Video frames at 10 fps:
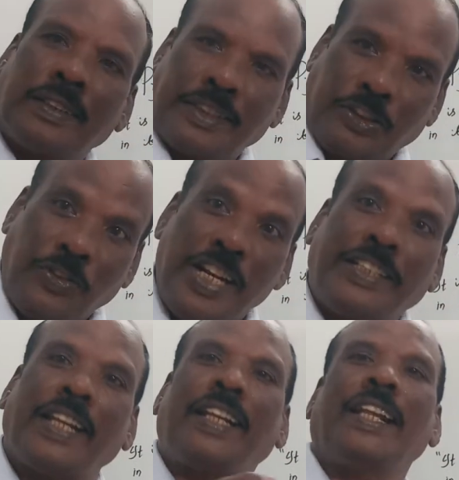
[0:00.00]

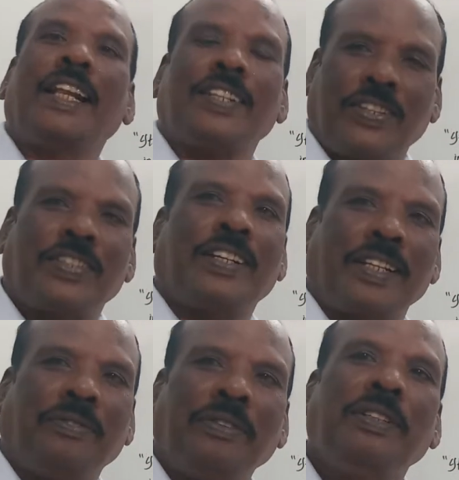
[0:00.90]
unitary
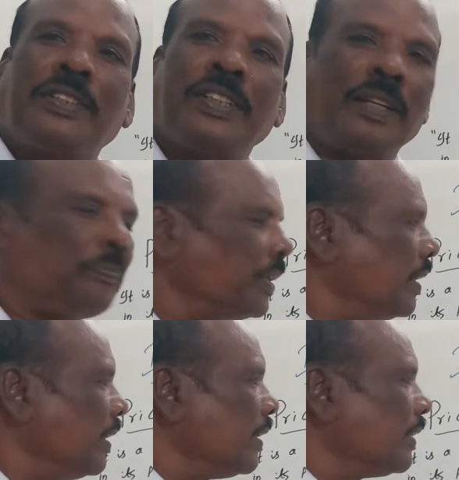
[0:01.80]
elasticity. We will see.
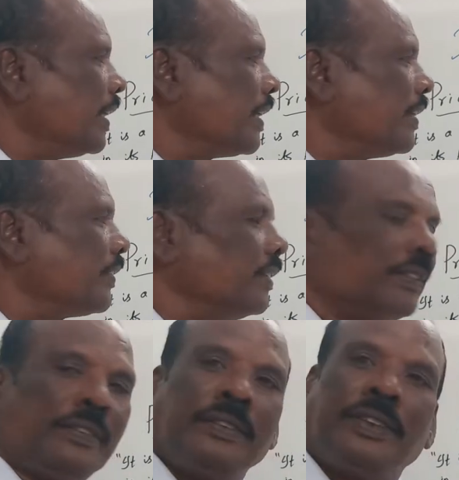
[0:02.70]
That is
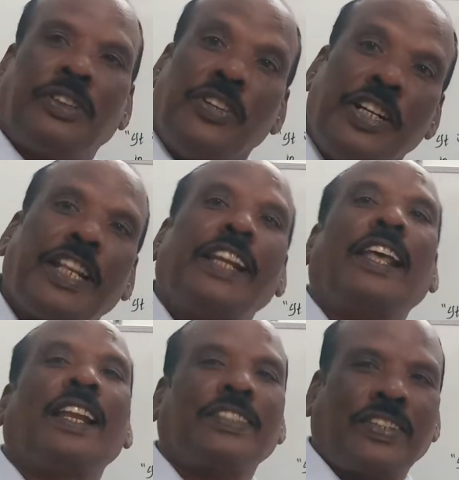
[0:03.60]
unitary
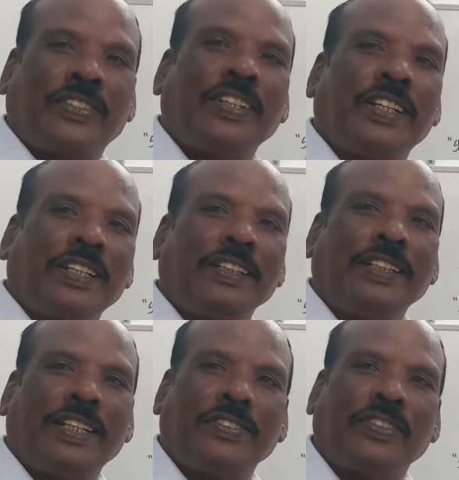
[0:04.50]
elasticity,
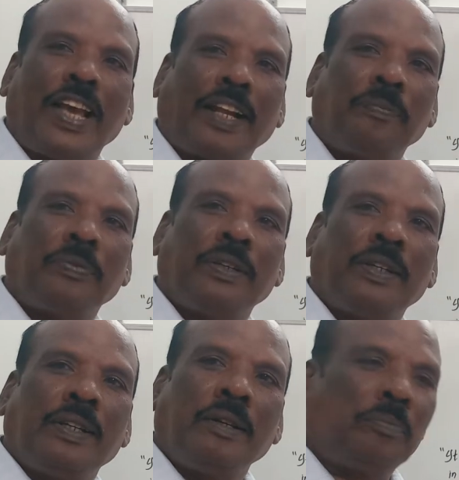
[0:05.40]
it is there.
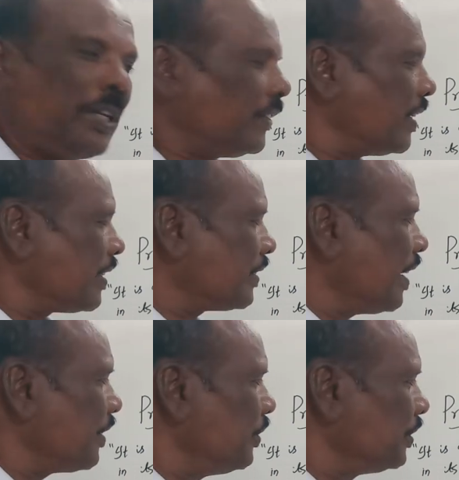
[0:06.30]
Please
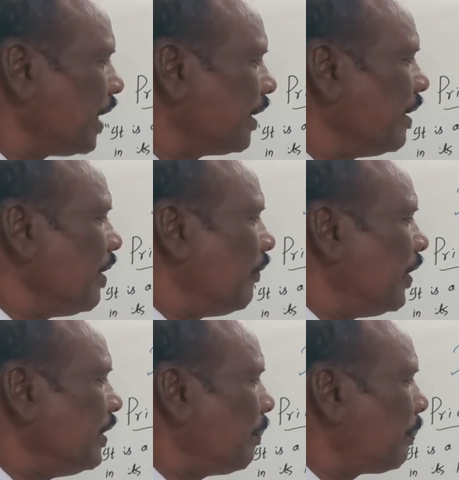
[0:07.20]
understand, use that.
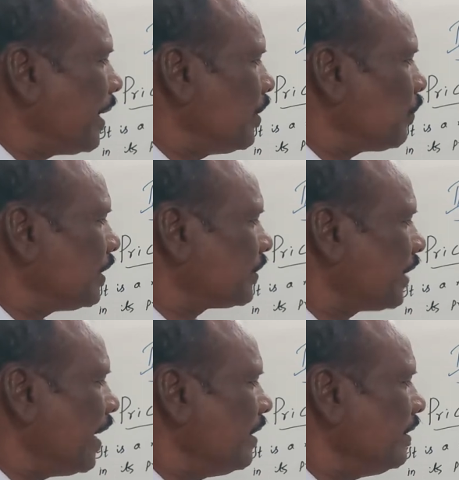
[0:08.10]
When the price was
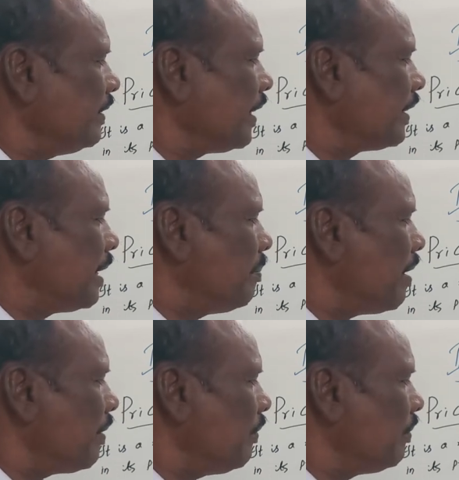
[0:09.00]
10, the
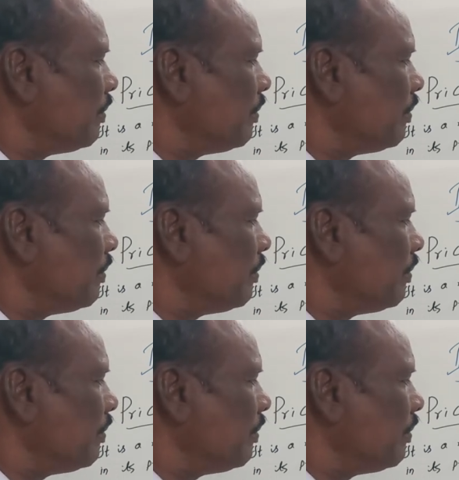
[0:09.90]
demand